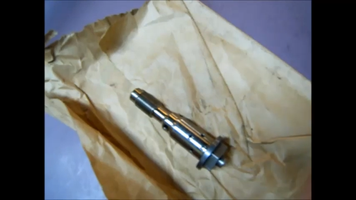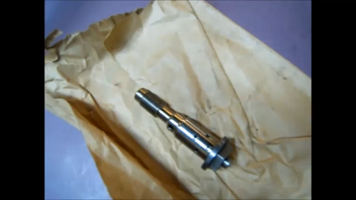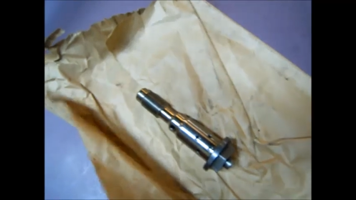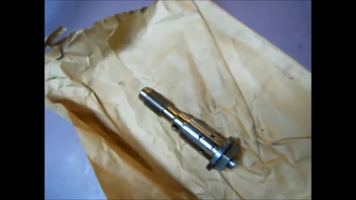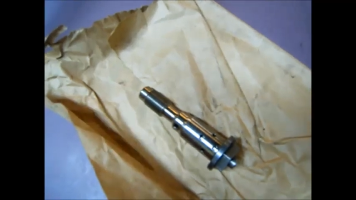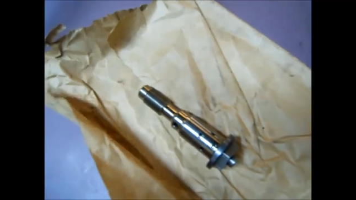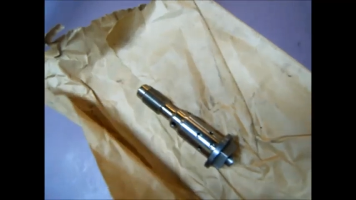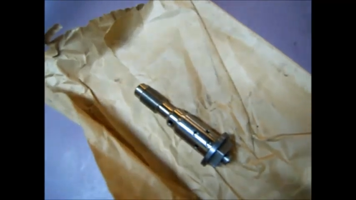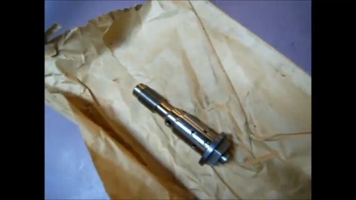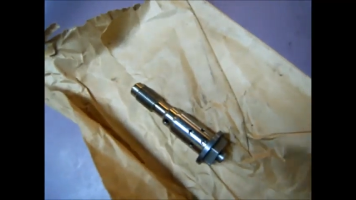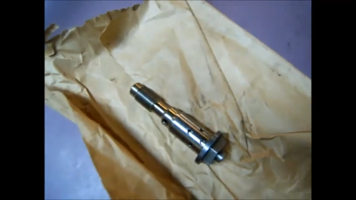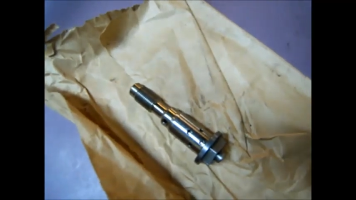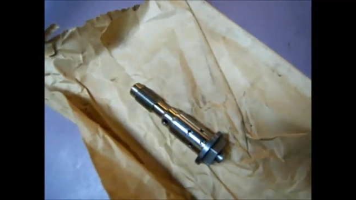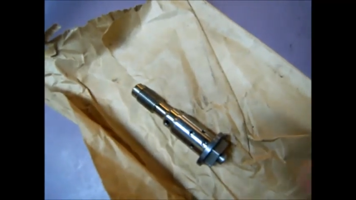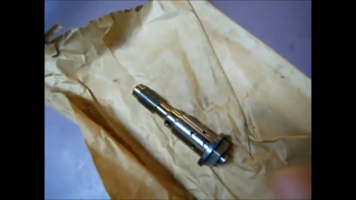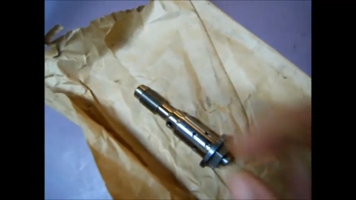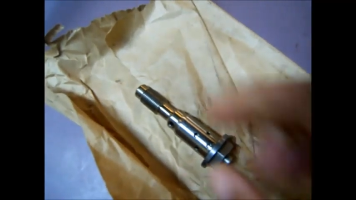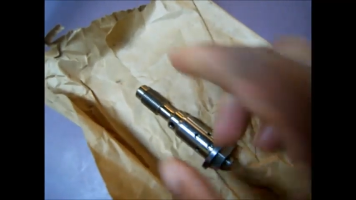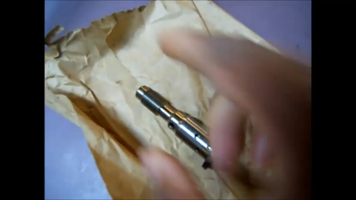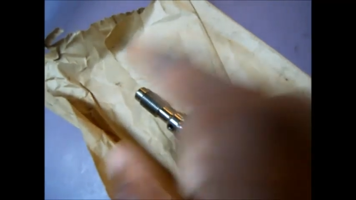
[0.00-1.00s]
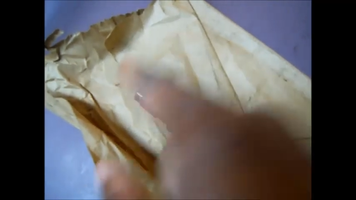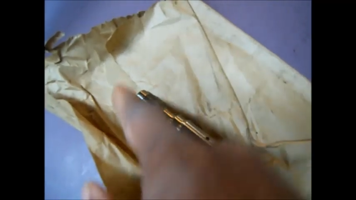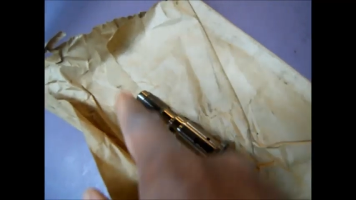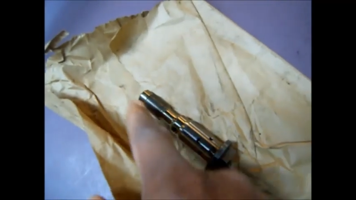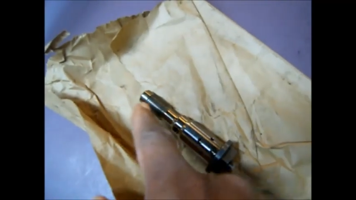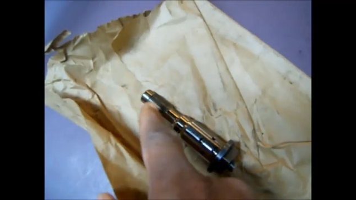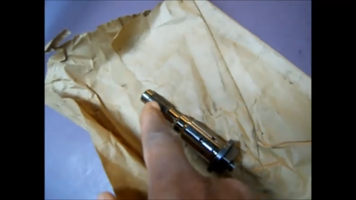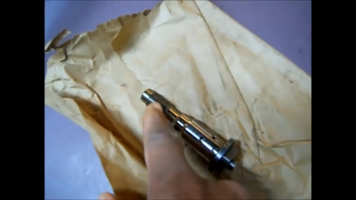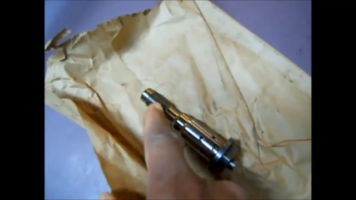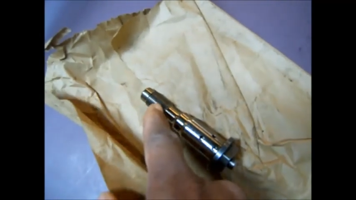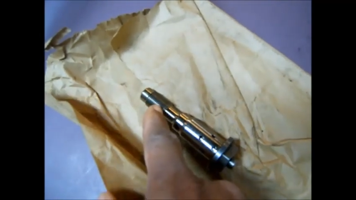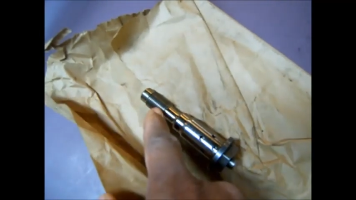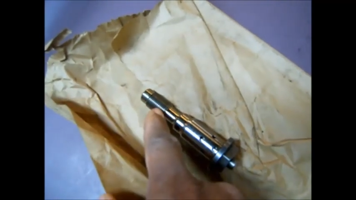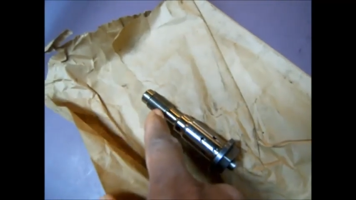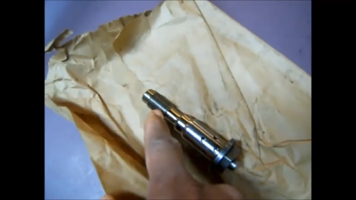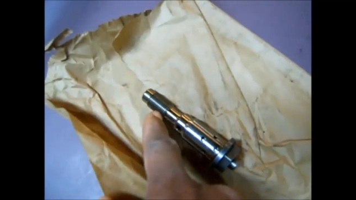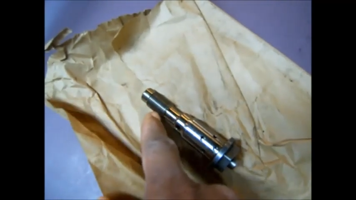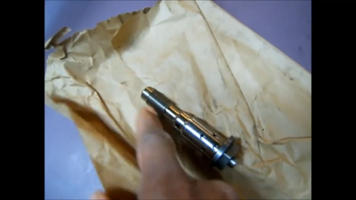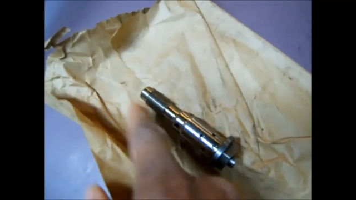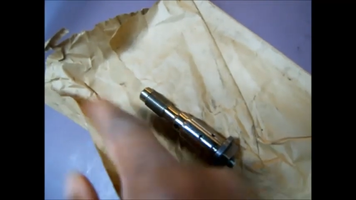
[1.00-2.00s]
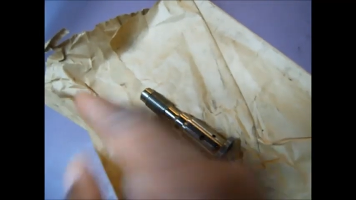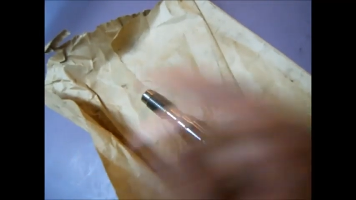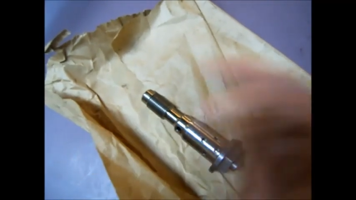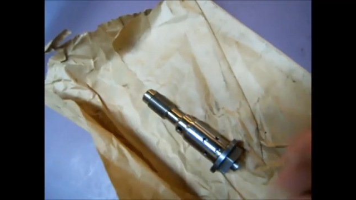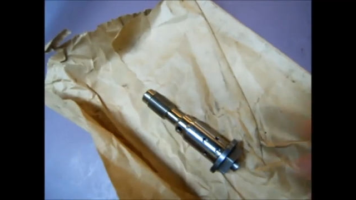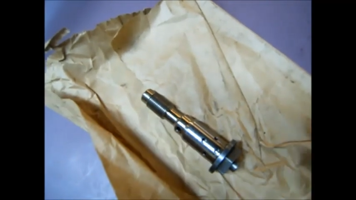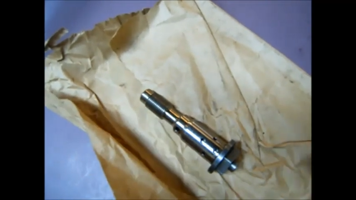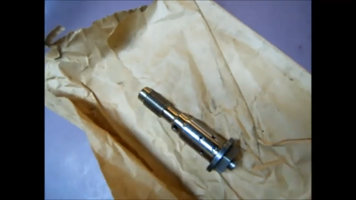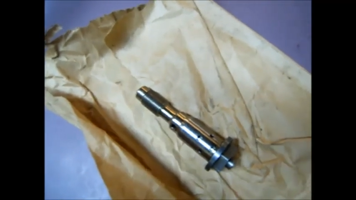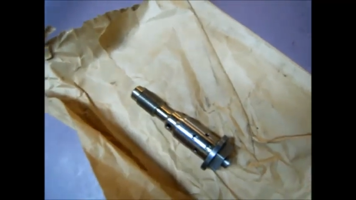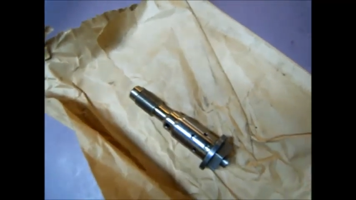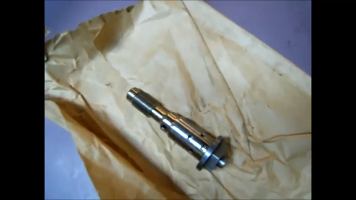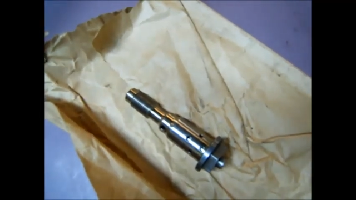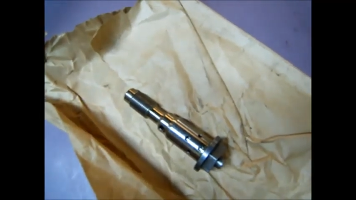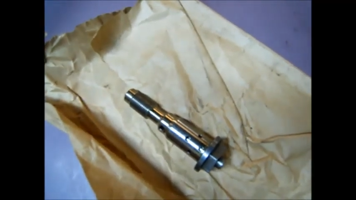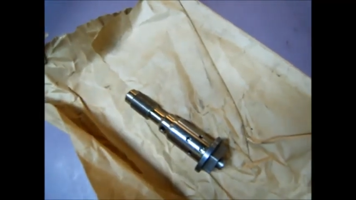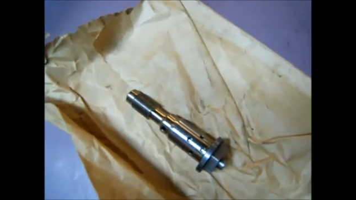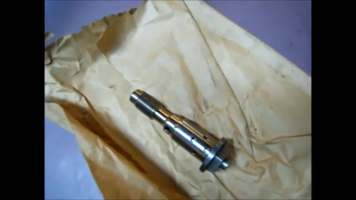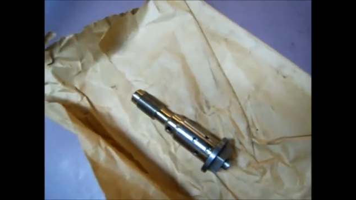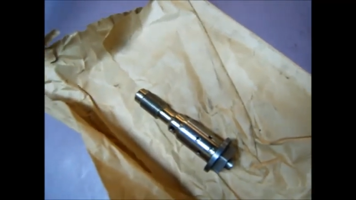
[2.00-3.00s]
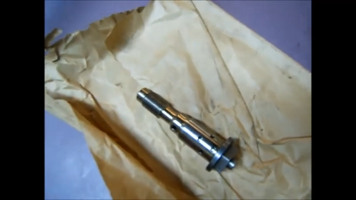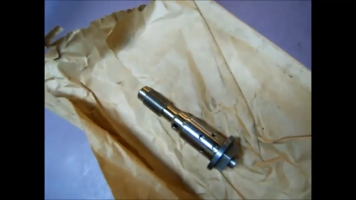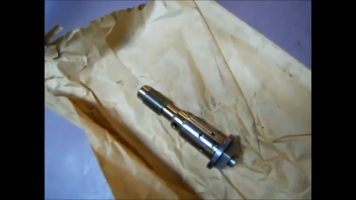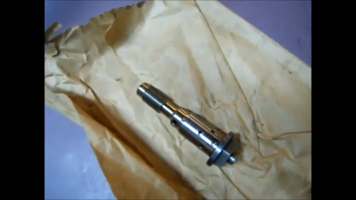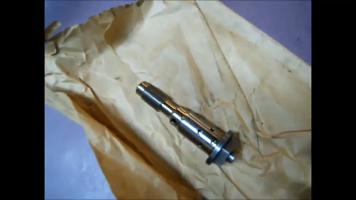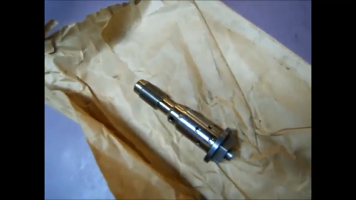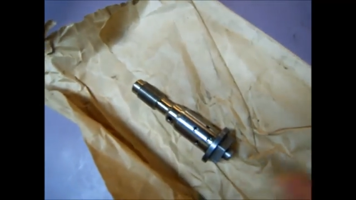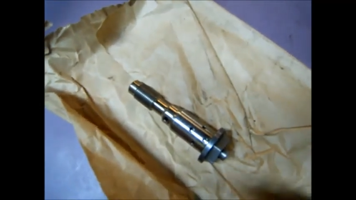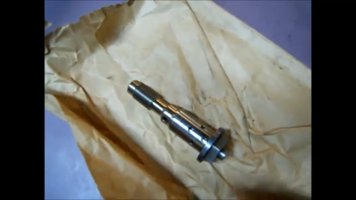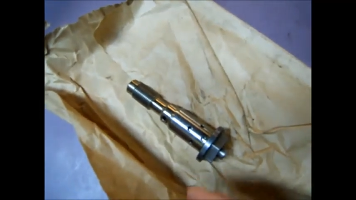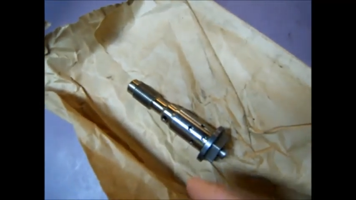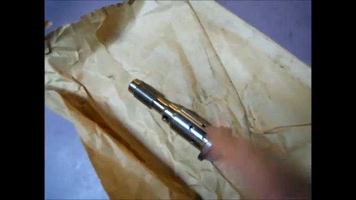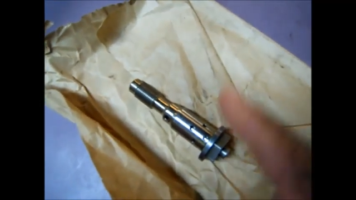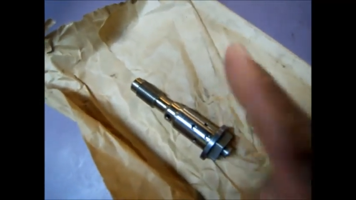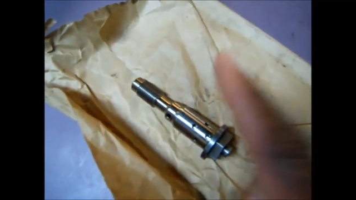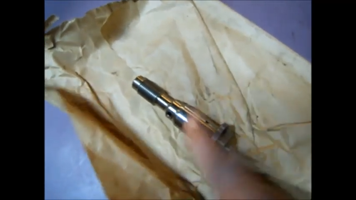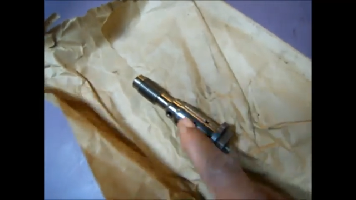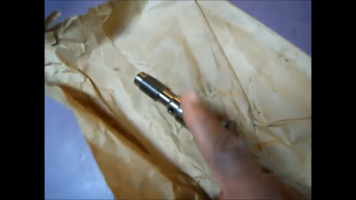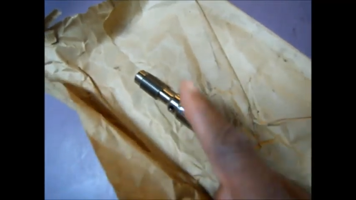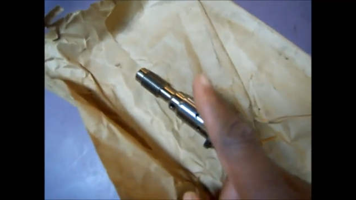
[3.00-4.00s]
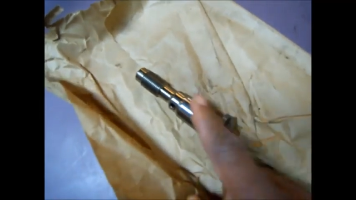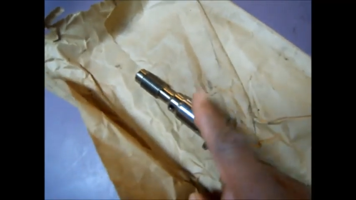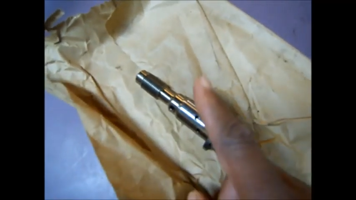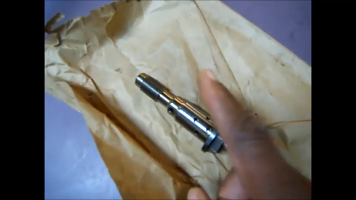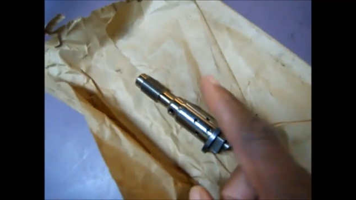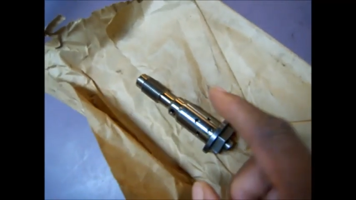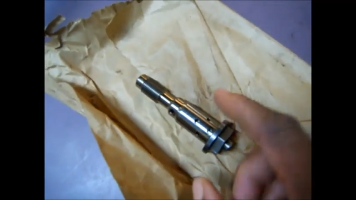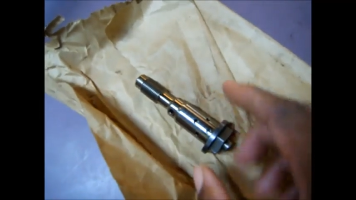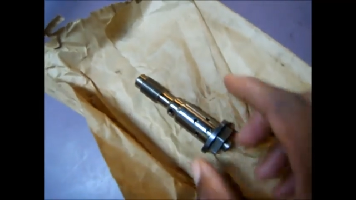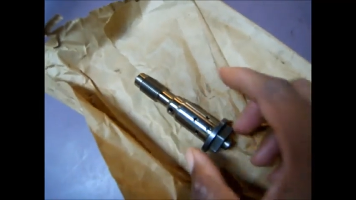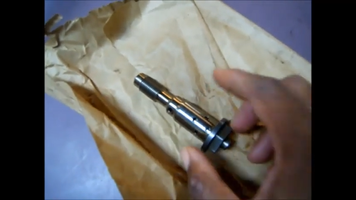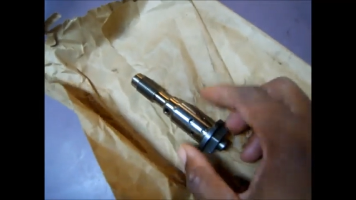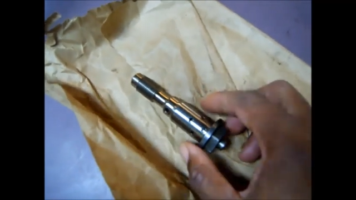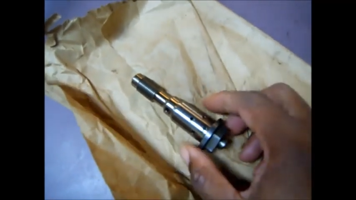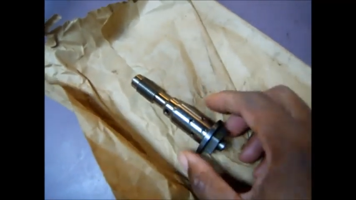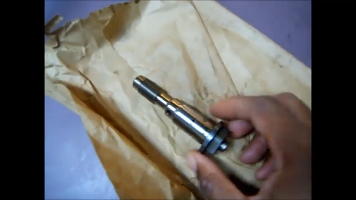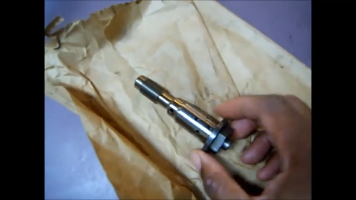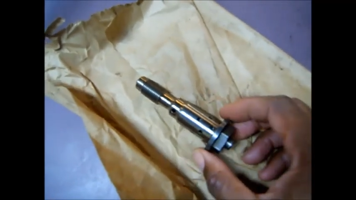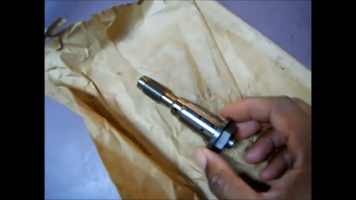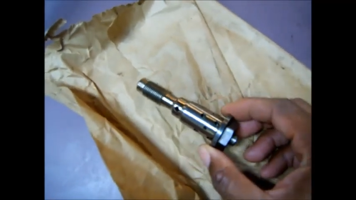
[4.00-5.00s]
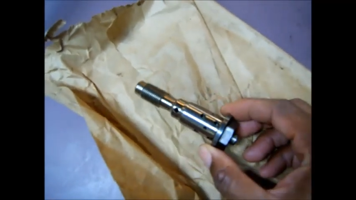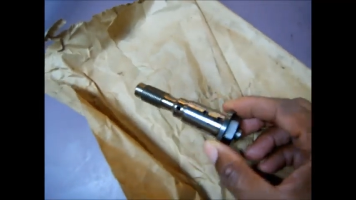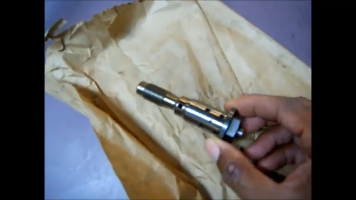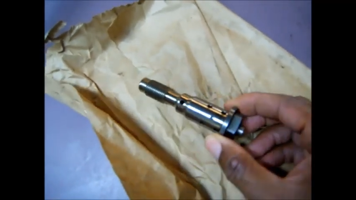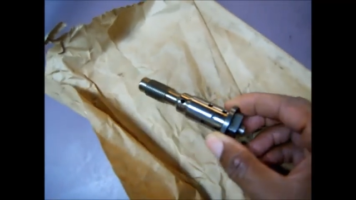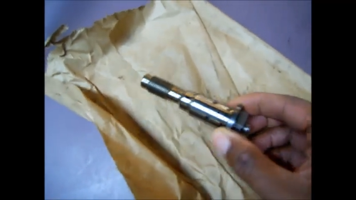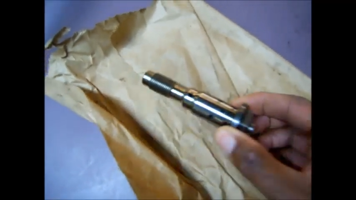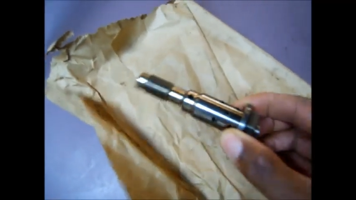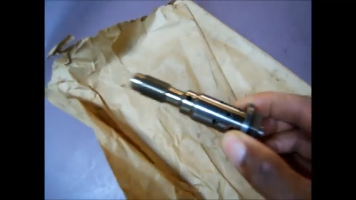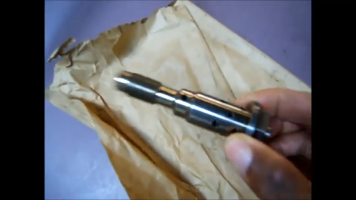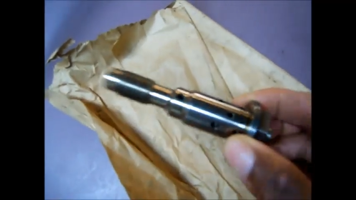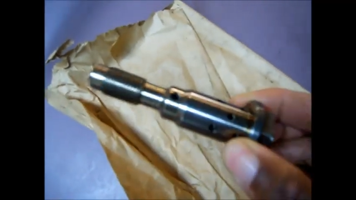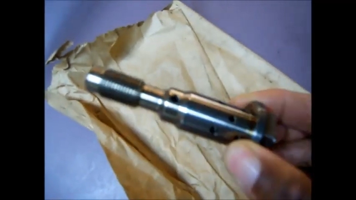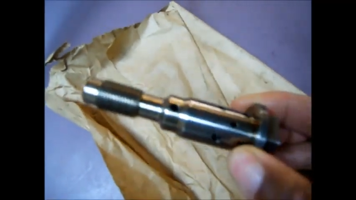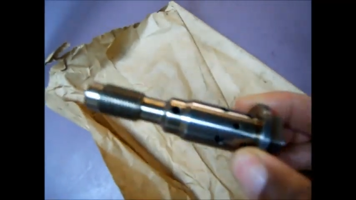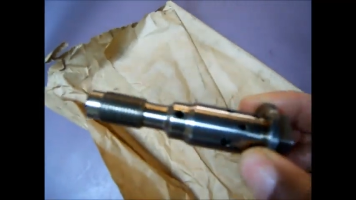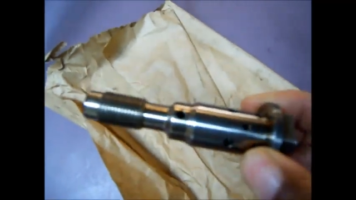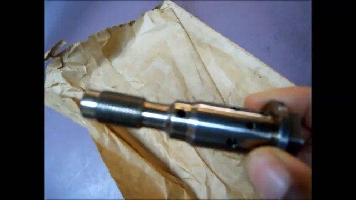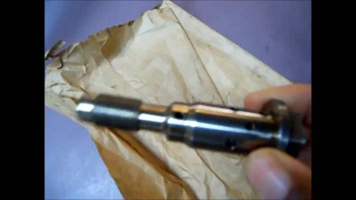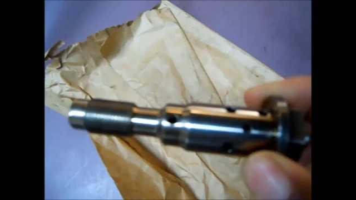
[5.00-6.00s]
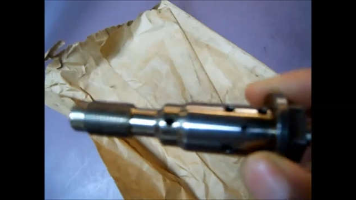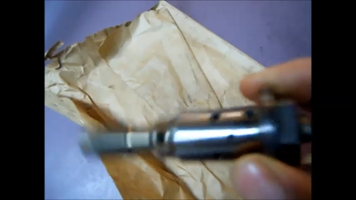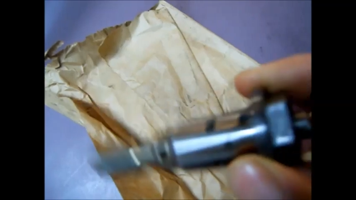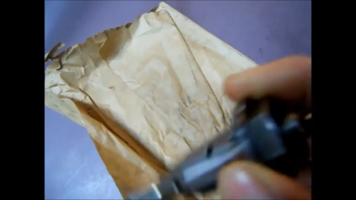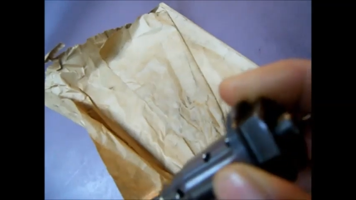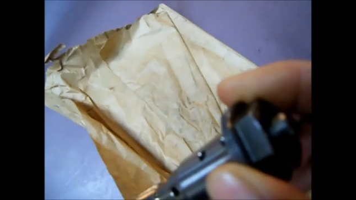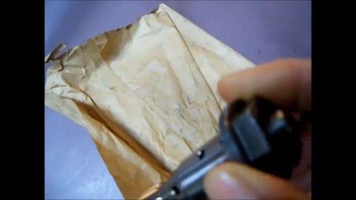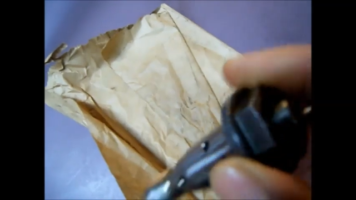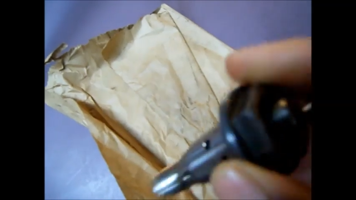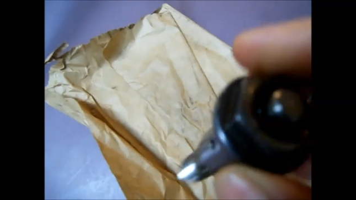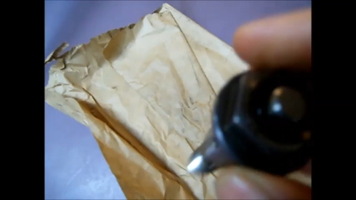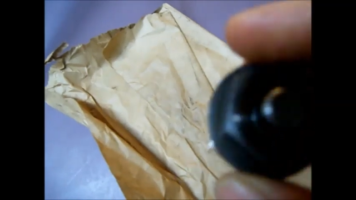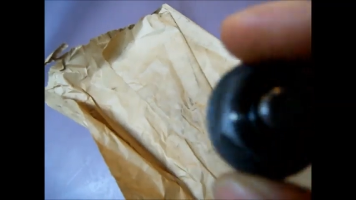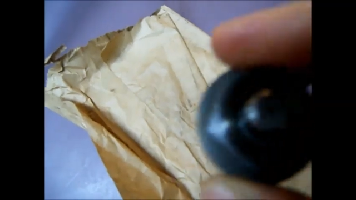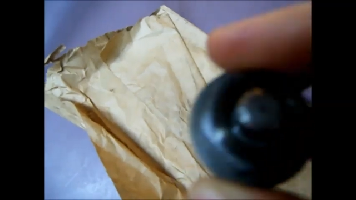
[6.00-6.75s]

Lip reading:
(no speaker visible)